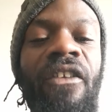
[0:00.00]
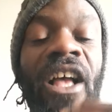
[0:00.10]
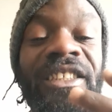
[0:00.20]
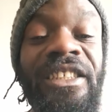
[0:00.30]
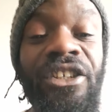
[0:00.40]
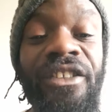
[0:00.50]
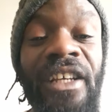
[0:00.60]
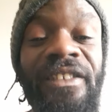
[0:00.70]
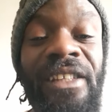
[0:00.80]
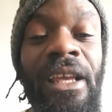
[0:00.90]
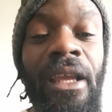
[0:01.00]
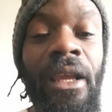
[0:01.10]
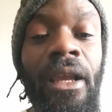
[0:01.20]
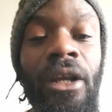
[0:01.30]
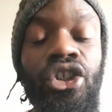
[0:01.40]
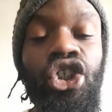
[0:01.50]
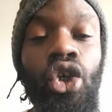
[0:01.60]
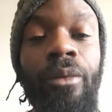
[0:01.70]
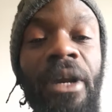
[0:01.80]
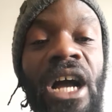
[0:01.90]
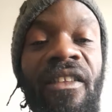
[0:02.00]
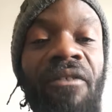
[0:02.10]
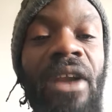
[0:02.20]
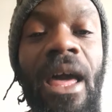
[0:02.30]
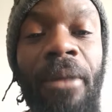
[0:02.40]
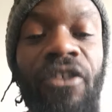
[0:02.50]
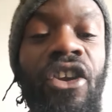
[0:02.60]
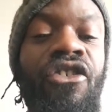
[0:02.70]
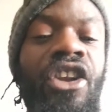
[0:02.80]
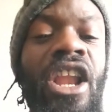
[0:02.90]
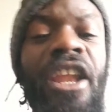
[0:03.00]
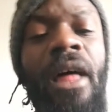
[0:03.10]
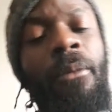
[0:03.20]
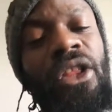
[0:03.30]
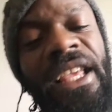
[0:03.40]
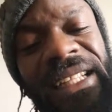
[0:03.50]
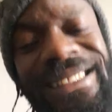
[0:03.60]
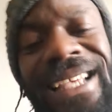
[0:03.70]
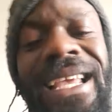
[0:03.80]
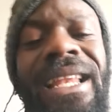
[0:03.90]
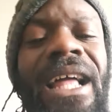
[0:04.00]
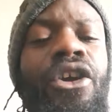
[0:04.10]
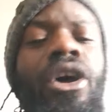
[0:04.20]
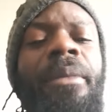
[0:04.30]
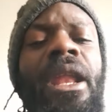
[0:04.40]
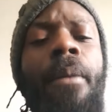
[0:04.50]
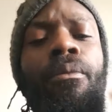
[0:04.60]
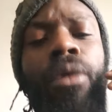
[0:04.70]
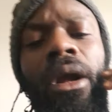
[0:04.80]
as serious as they should because of climate change and all of that. But in saying that, you know what I mean, I'm